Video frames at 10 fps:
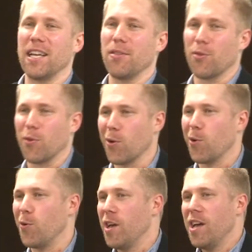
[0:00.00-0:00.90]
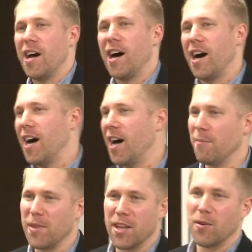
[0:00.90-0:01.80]
it through,
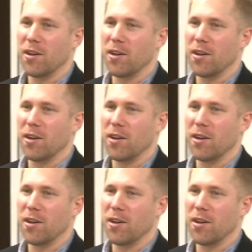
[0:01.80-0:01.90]
um, you know,